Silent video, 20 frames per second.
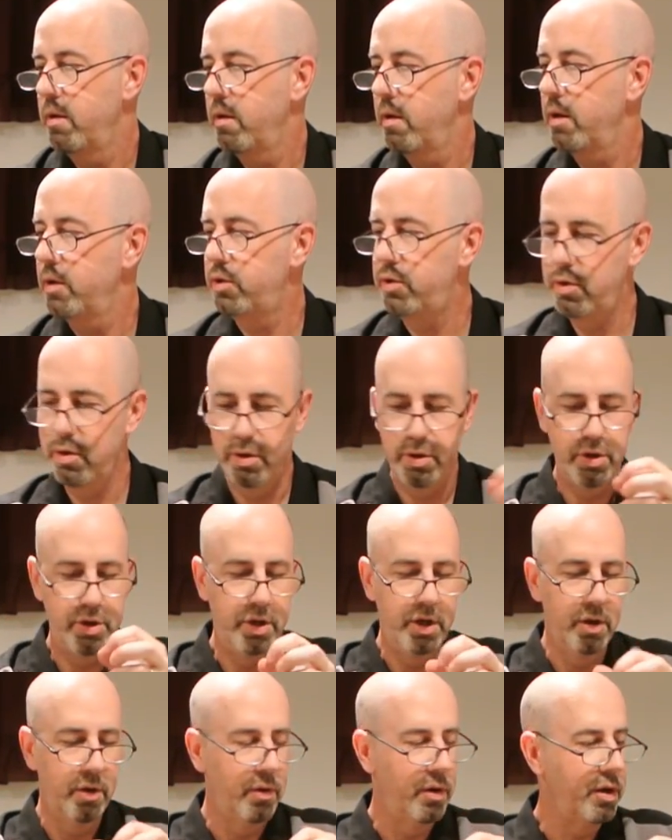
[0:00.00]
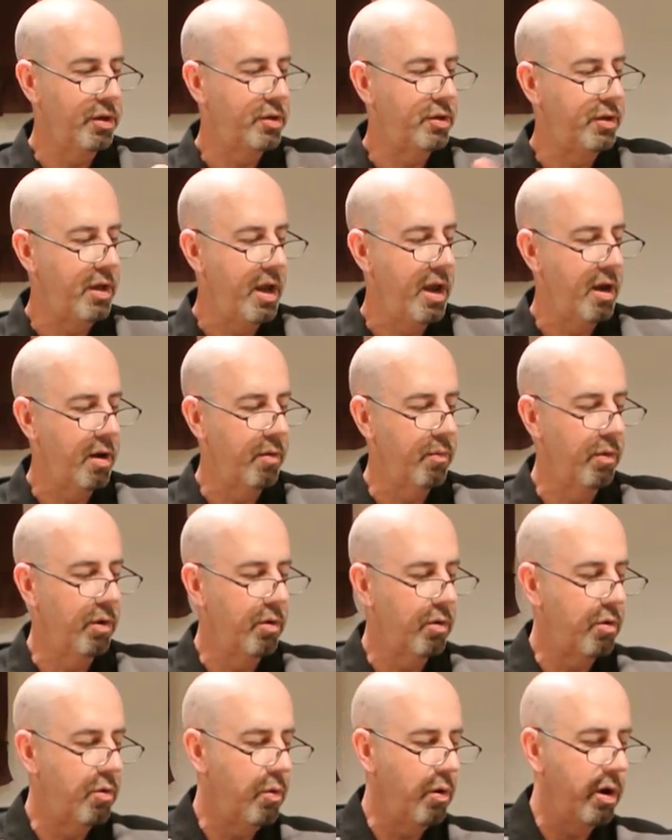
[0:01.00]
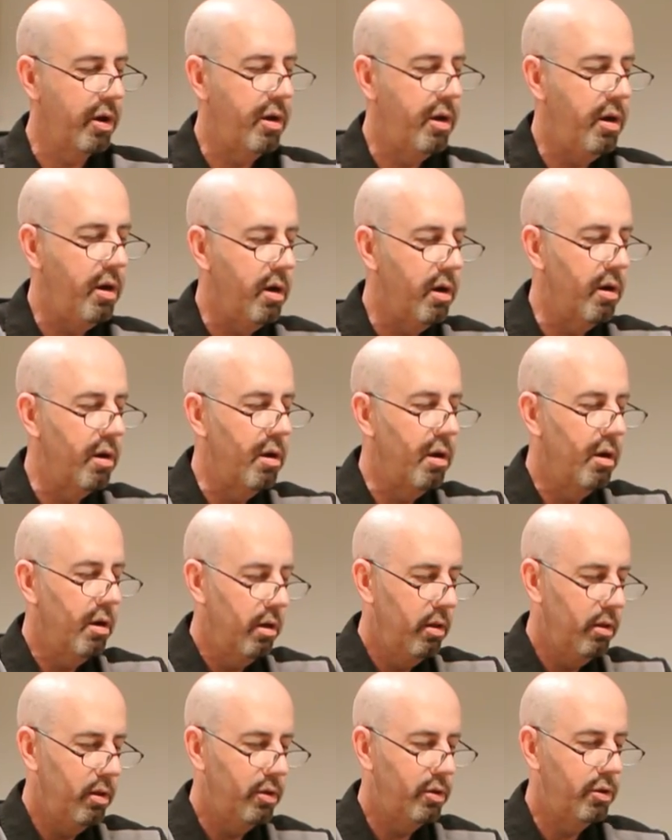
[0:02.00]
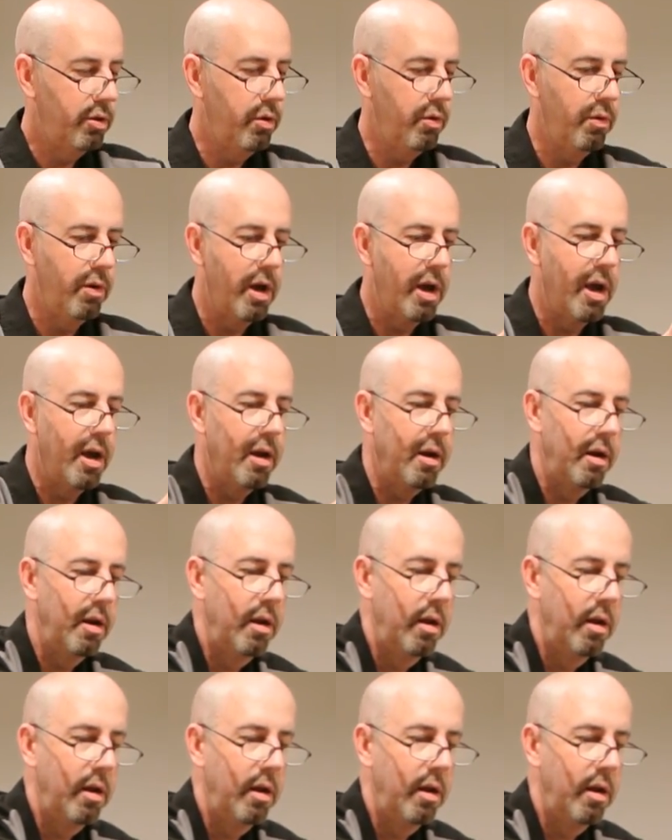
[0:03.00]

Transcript: I should chill this down real quick here. Let's do that.